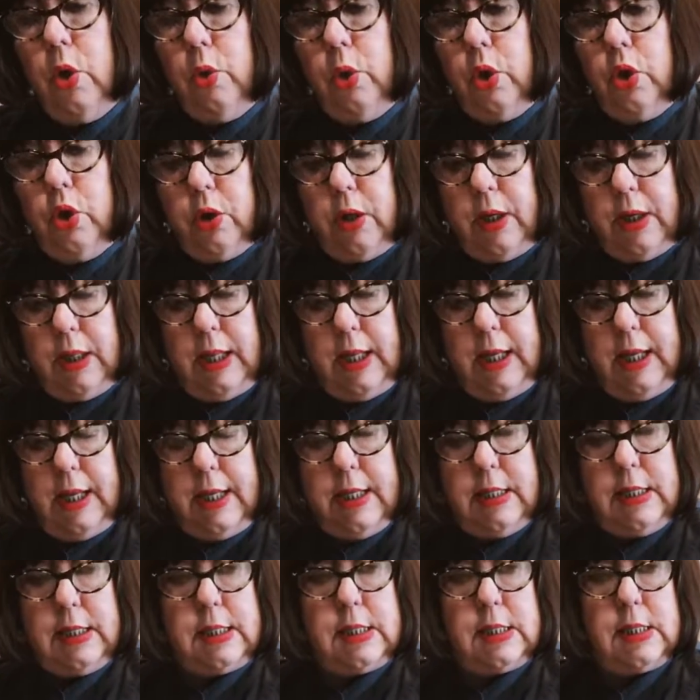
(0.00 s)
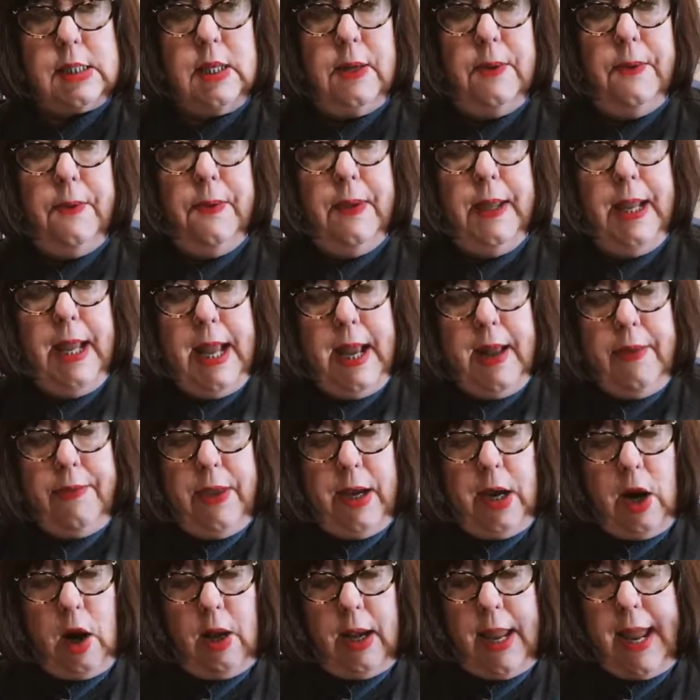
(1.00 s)
cook this, and
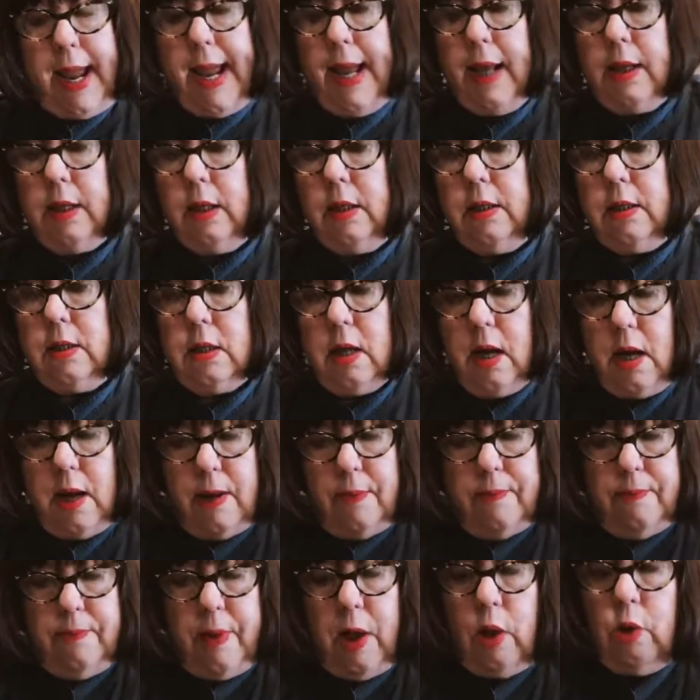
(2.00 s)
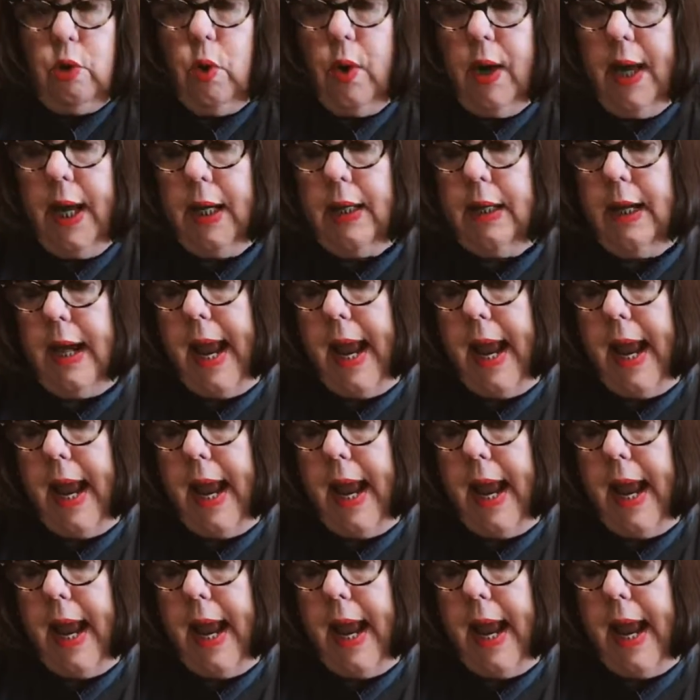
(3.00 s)
then I'll go ahead and